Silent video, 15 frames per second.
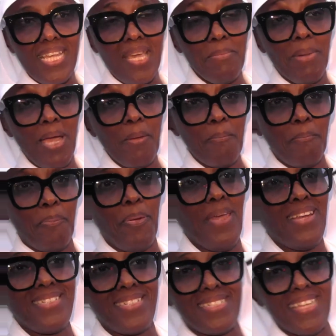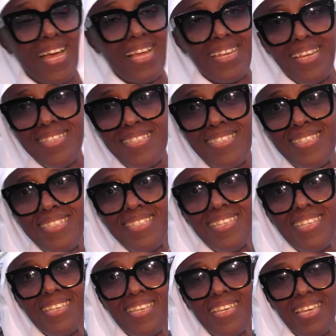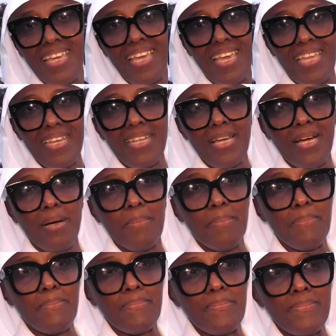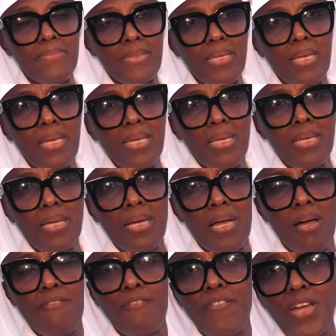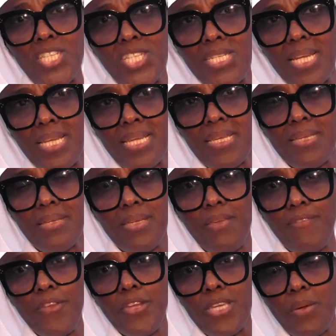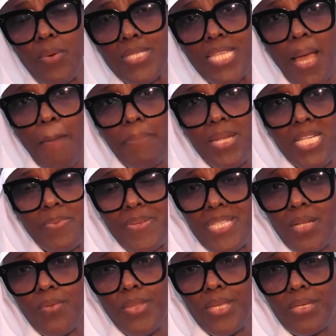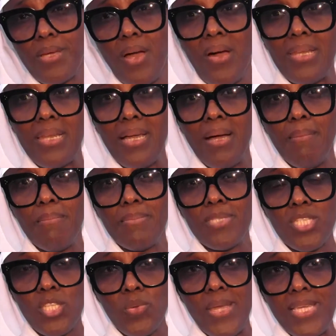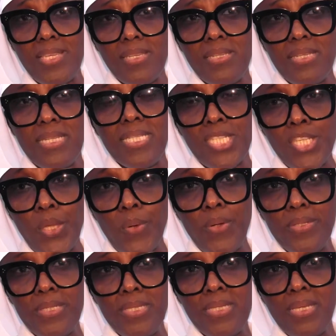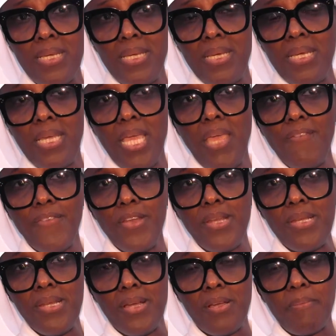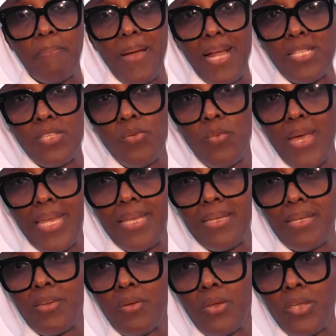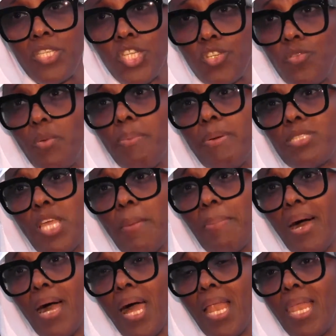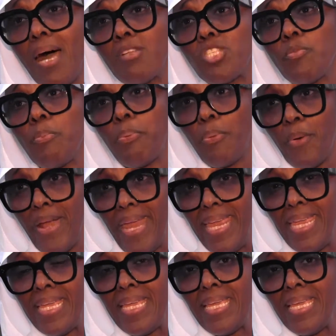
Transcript: In my darkness. And unfortunately, if you look at what's happening, especially with the gun situation in schools, if you look back to when children were allowed to pray,